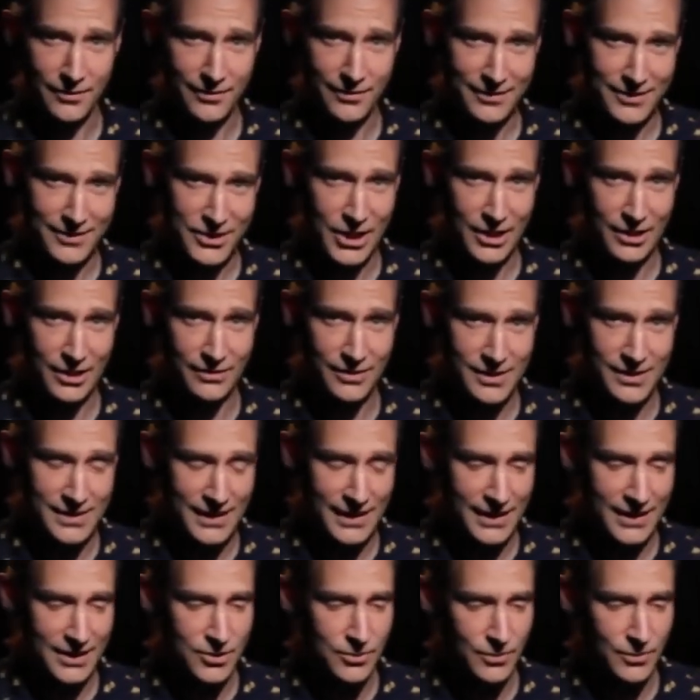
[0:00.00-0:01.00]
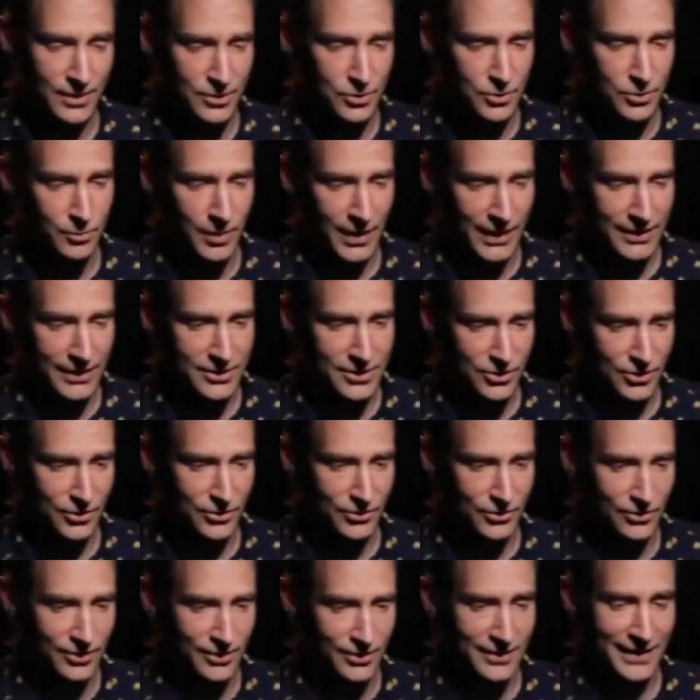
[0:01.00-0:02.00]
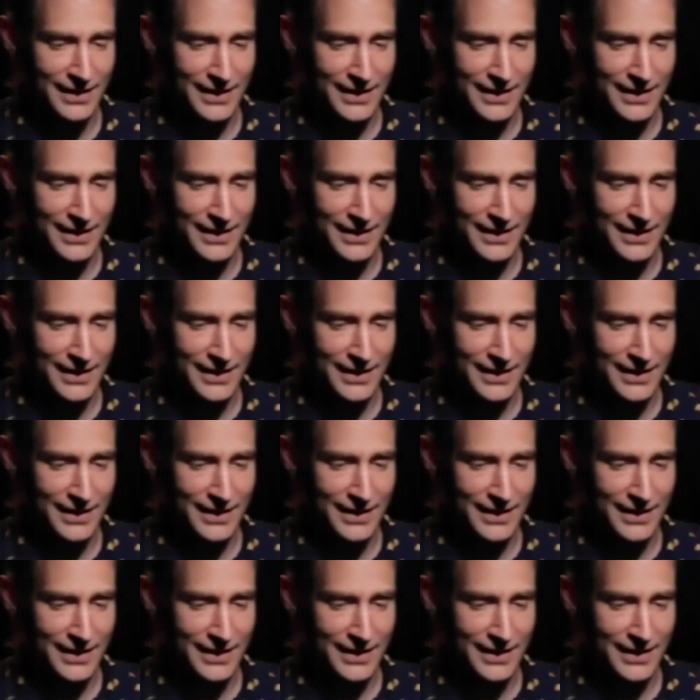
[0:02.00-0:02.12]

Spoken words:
shared the stage with Tupac Shakur,